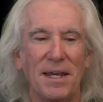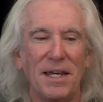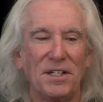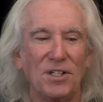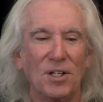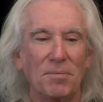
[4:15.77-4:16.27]

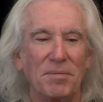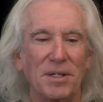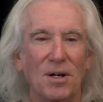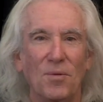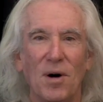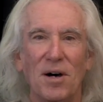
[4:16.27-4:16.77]
it took me
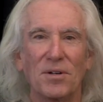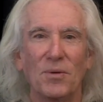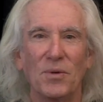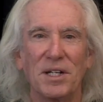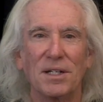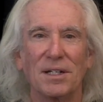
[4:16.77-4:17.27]
a while to
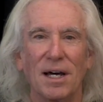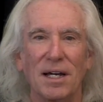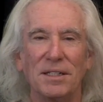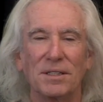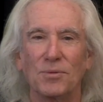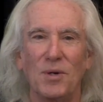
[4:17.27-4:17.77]

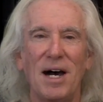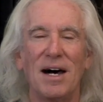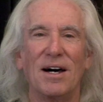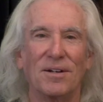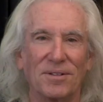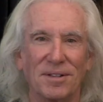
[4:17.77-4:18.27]
realize,
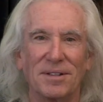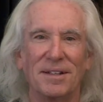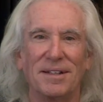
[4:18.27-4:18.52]
wow,